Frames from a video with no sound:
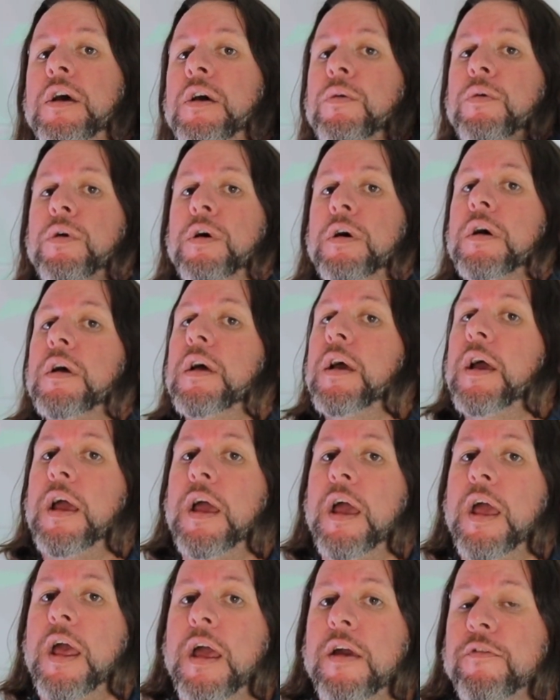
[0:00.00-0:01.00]
Well,
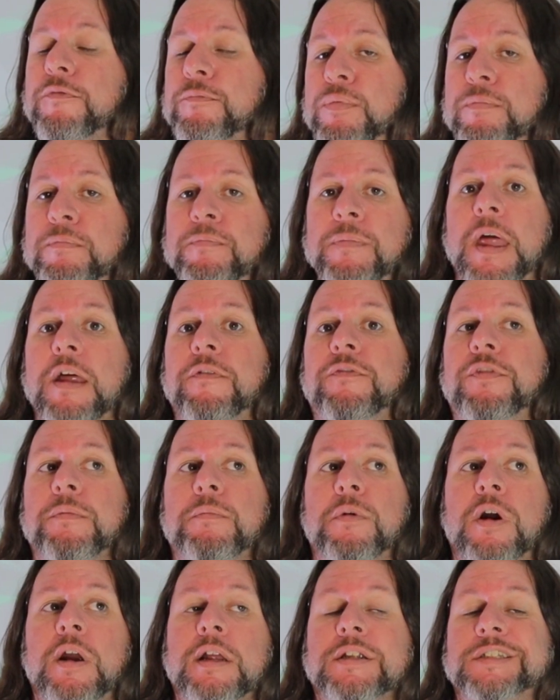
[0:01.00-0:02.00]
if the
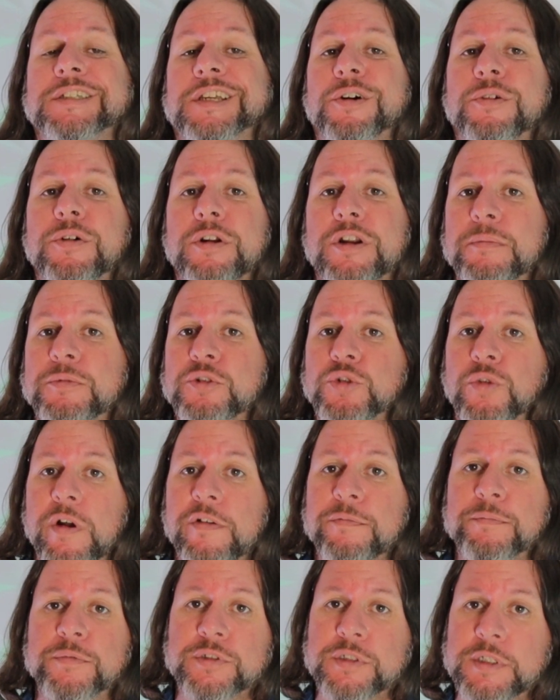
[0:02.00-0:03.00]
market's going up
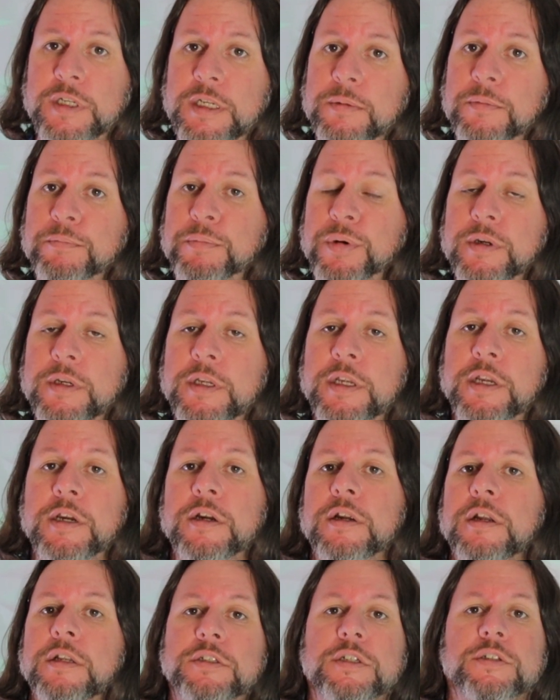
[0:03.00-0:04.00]
12% per
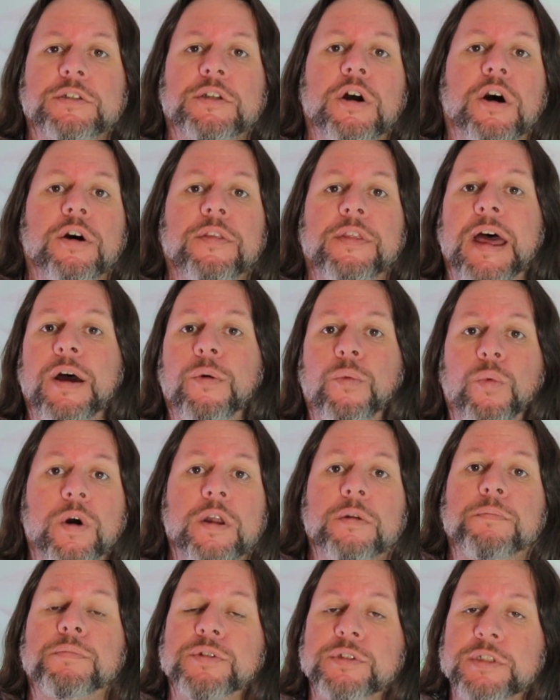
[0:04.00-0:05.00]
year, let's just call that
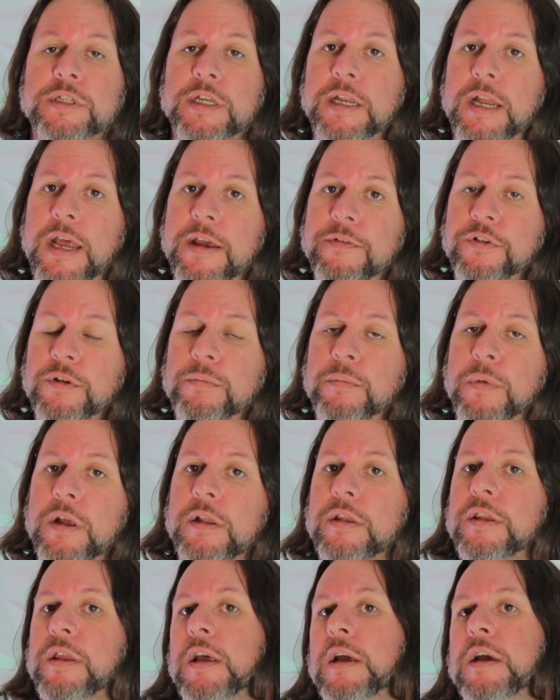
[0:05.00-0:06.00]
1% every
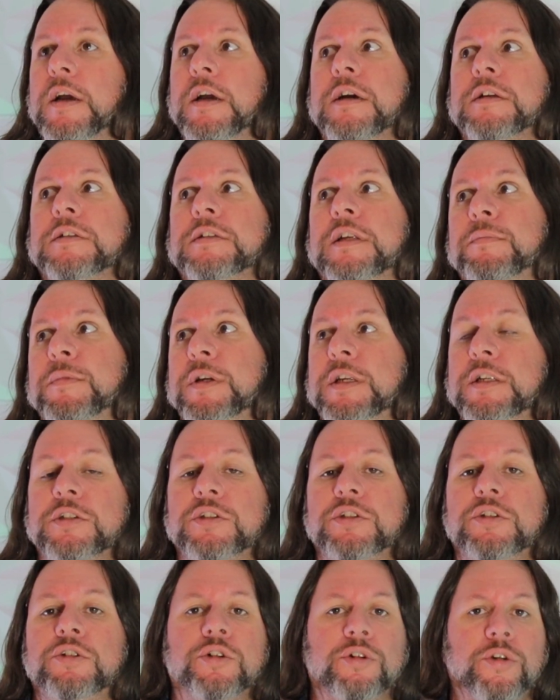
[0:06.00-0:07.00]
month. So that
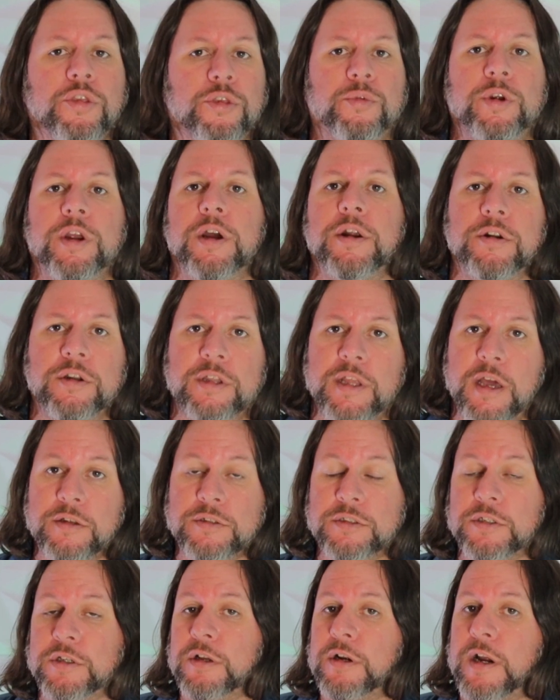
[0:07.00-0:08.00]
means your
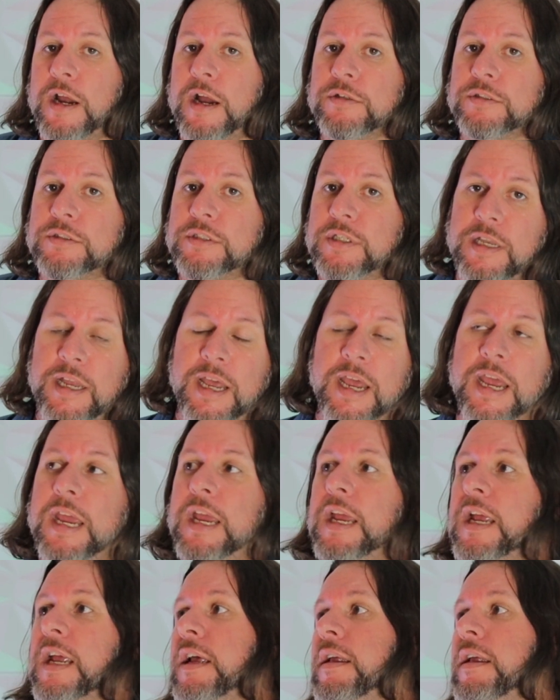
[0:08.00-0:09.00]
$300,000 house today